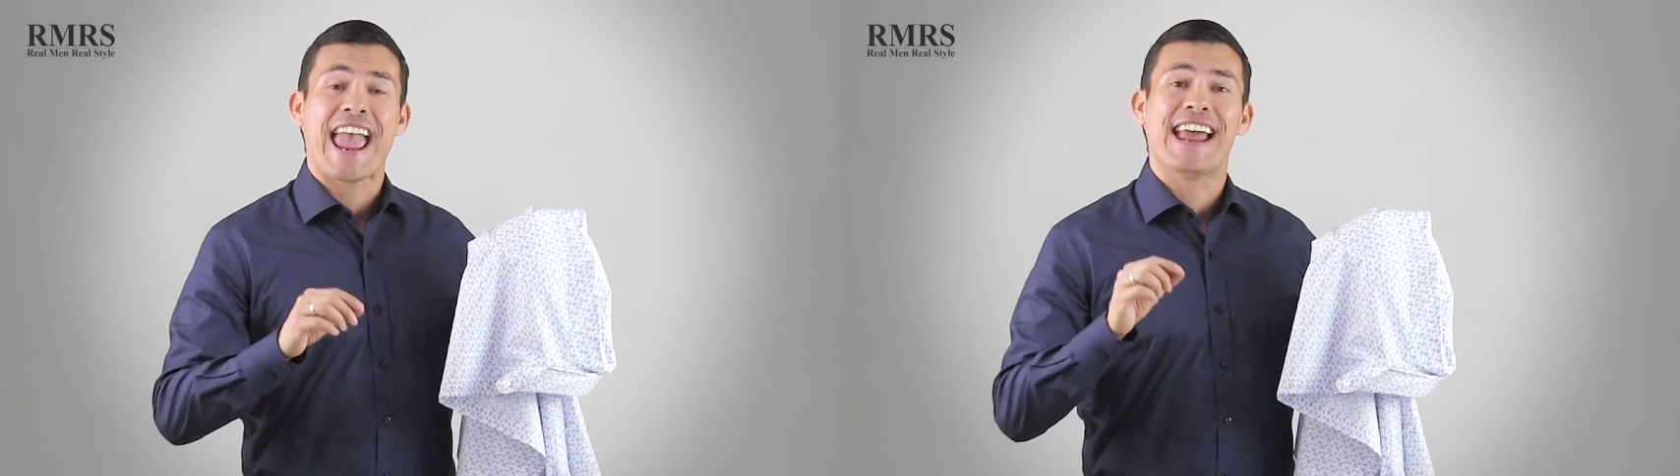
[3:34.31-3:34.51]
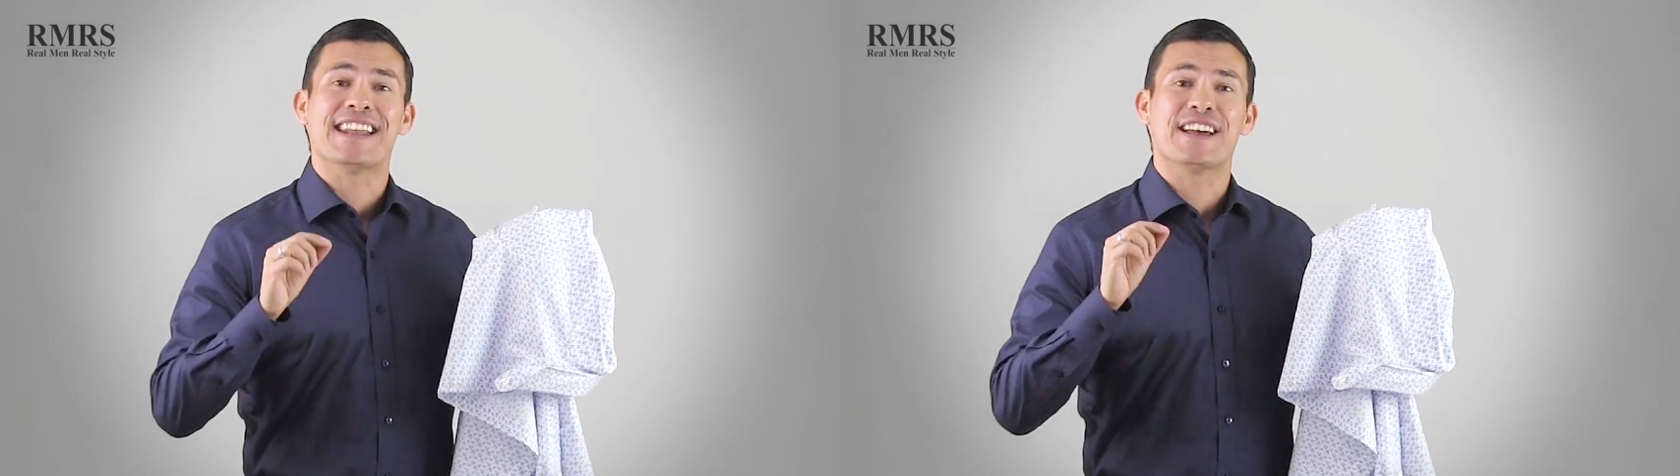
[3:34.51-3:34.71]

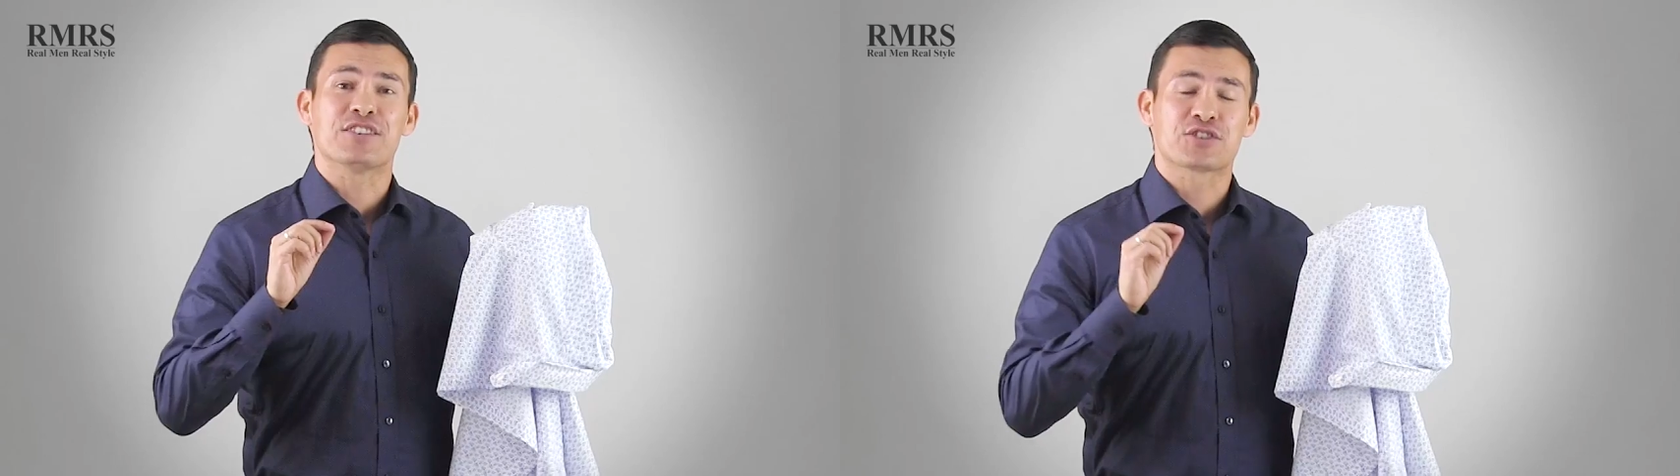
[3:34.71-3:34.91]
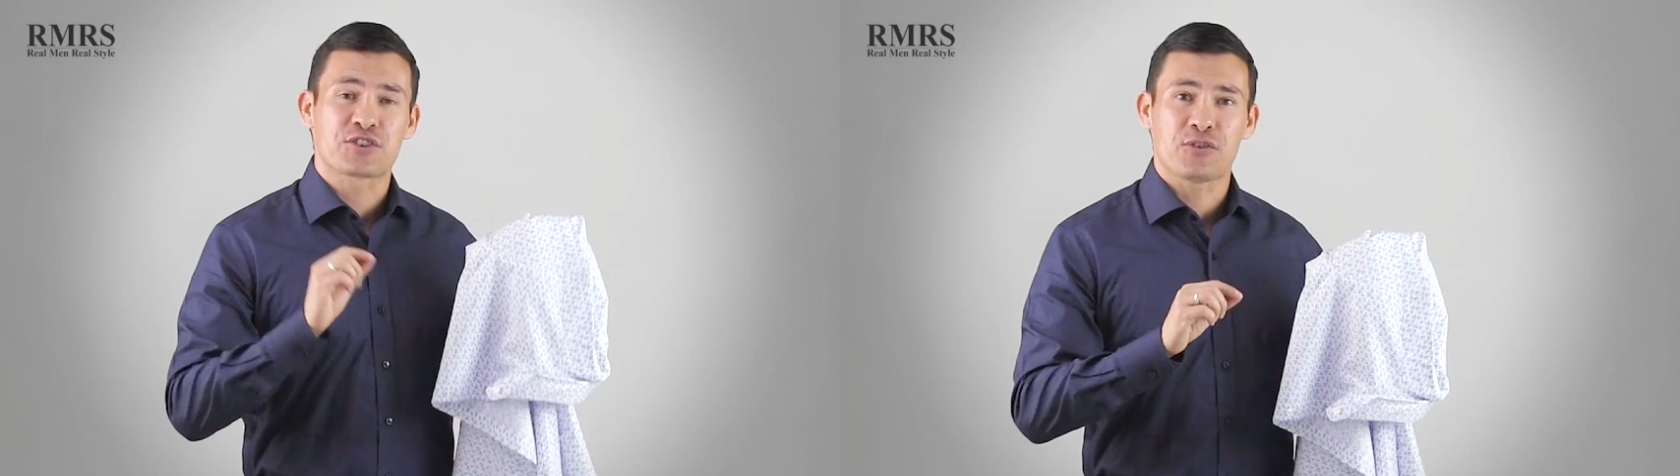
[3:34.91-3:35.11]

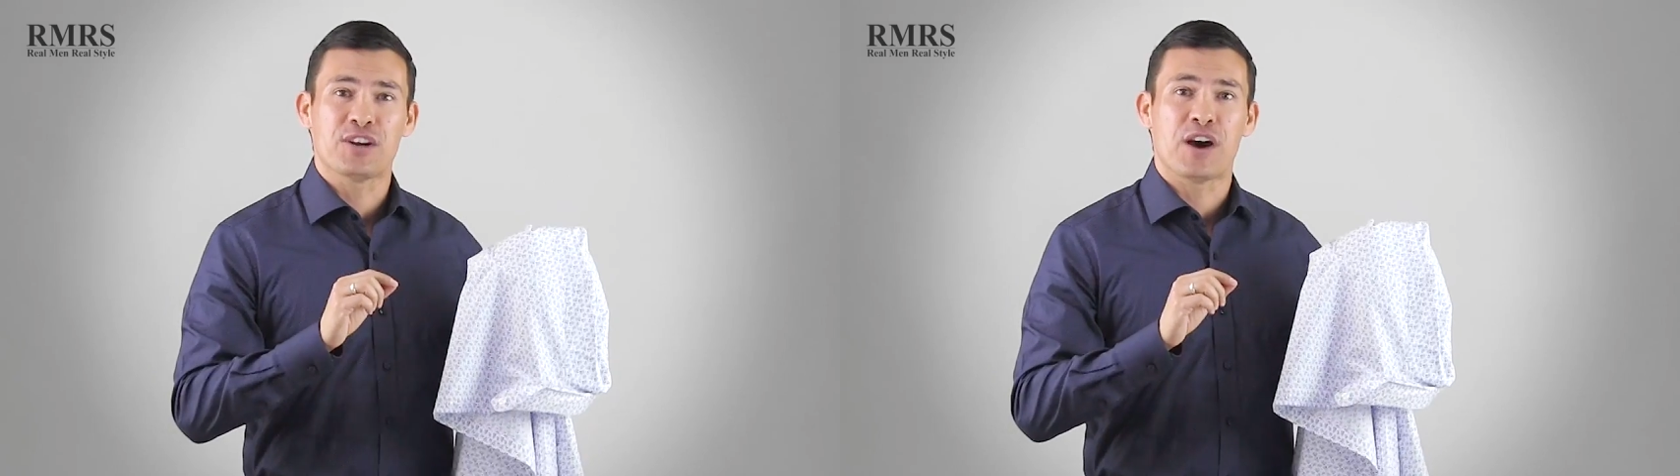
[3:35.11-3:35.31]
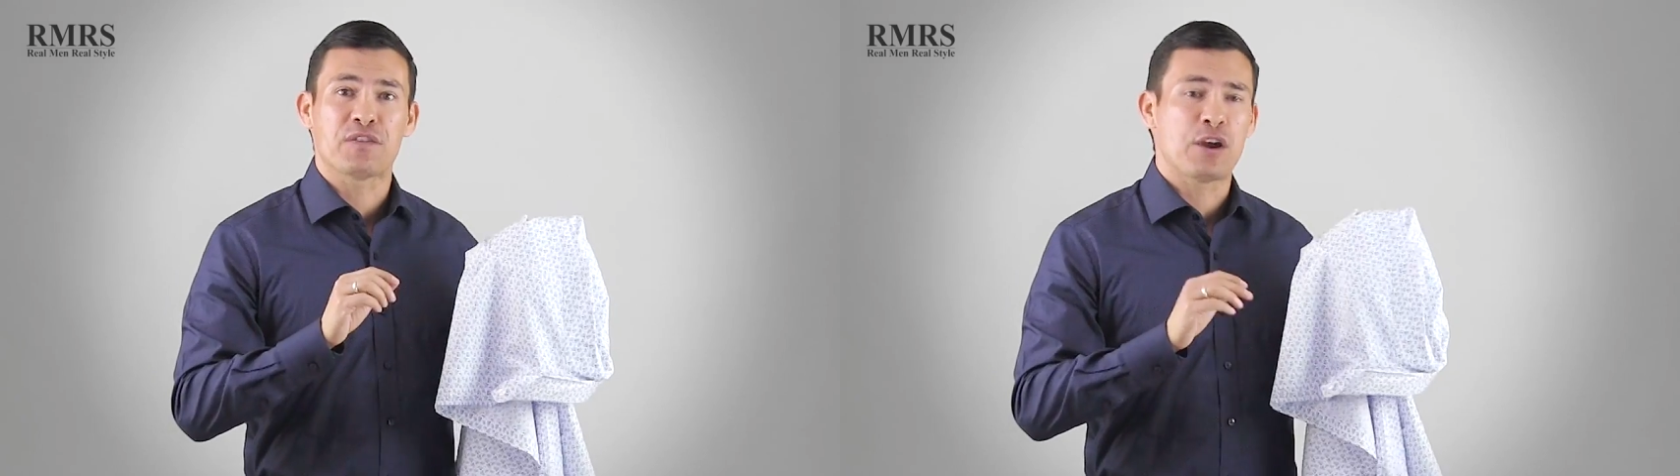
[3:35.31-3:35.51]
and sure
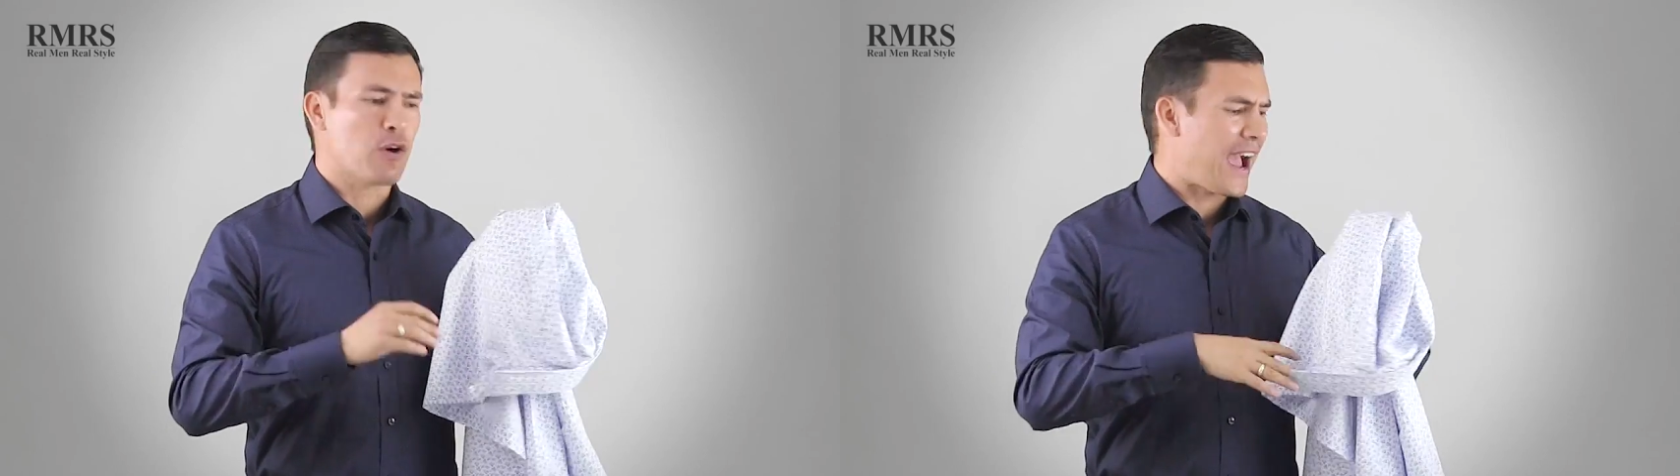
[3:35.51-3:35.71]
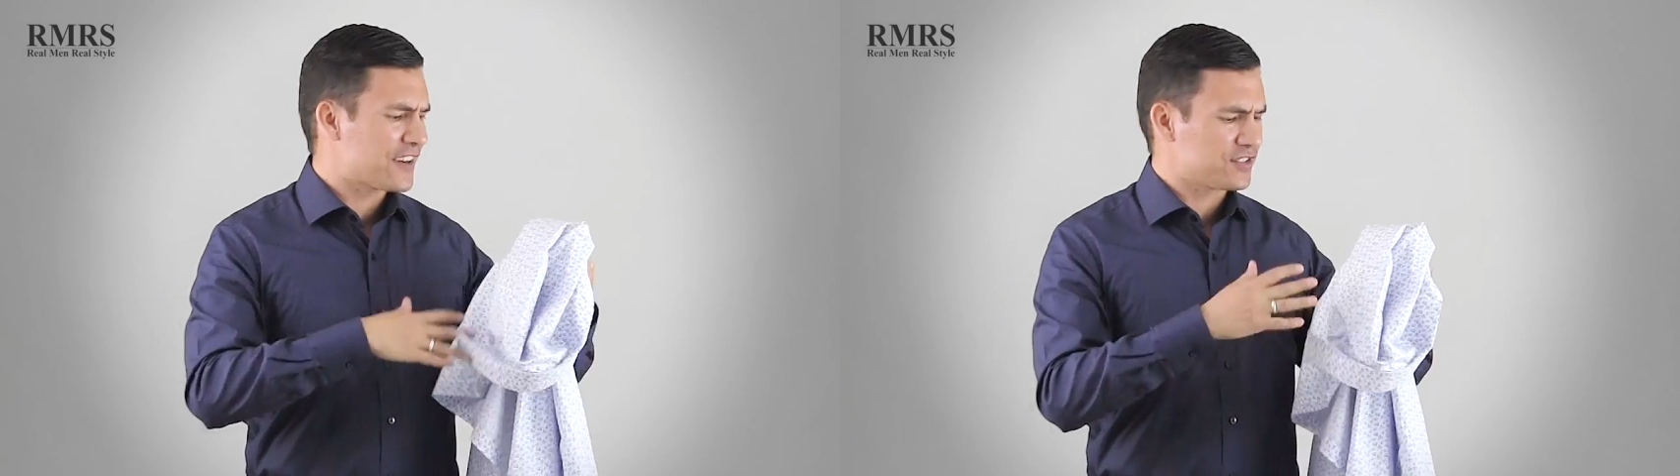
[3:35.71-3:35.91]
enough, they
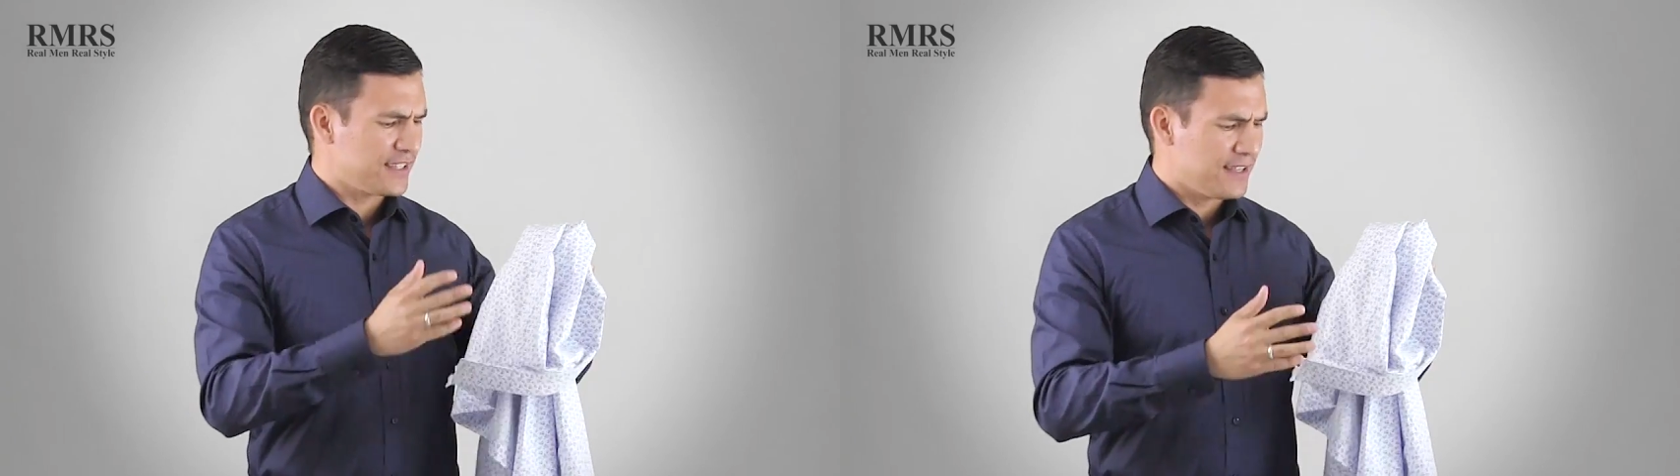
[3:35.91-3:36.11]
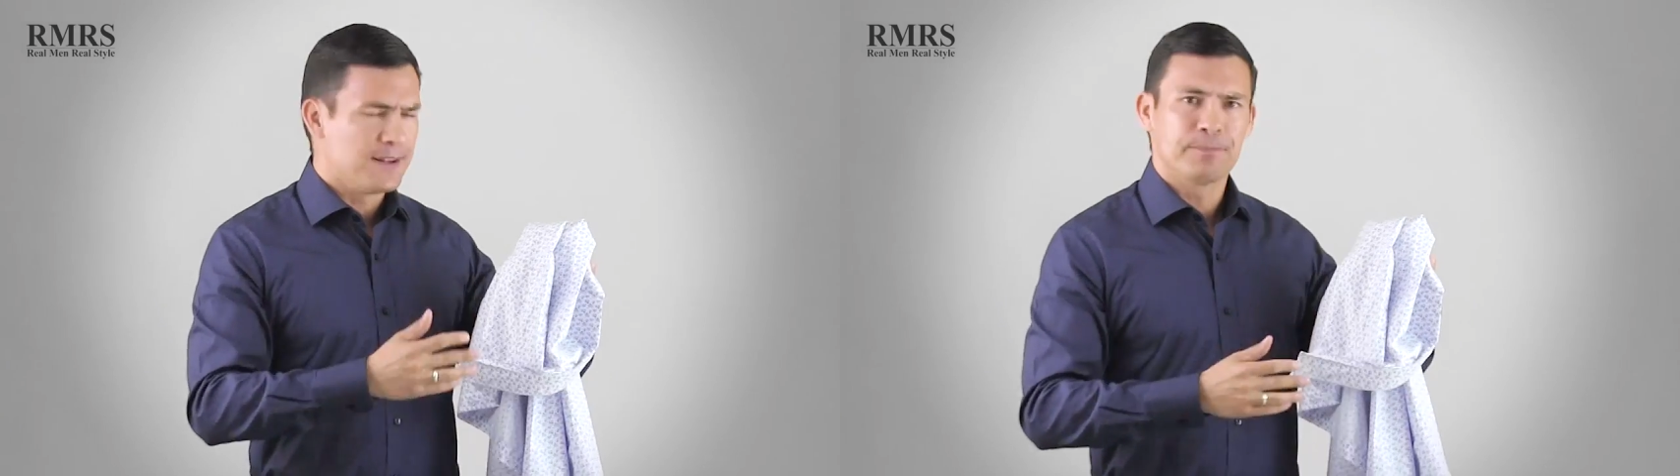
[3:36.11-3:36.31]
were
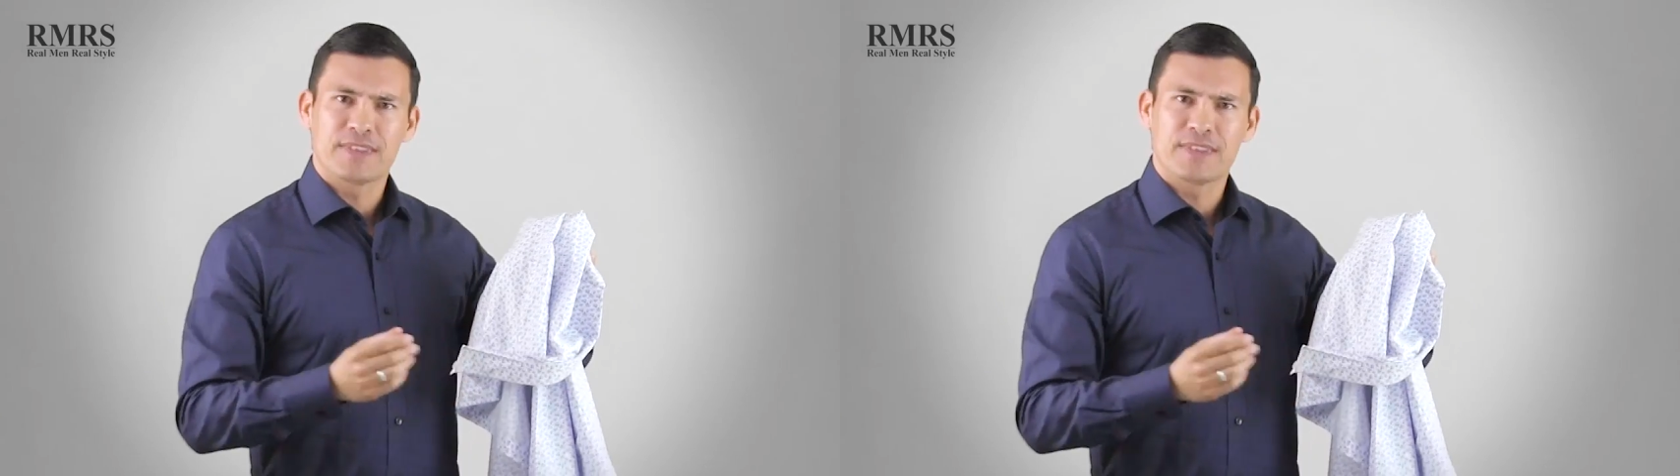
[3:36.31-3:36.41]
actually